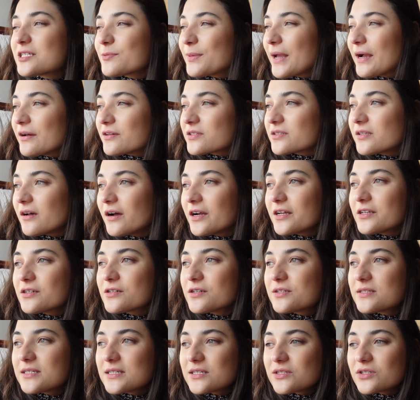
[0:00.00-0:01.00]
to be outside
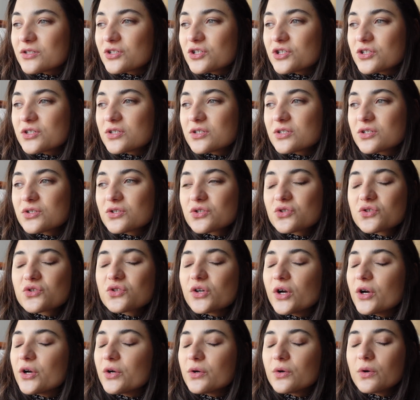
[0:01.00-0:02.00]
because it's just
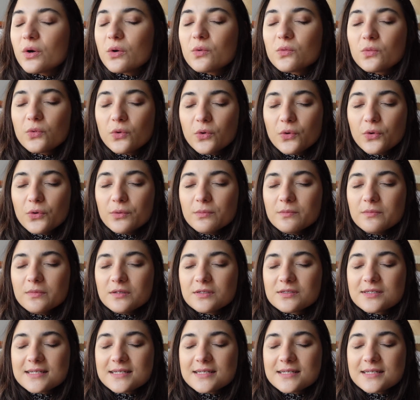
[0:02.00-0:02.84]
so warm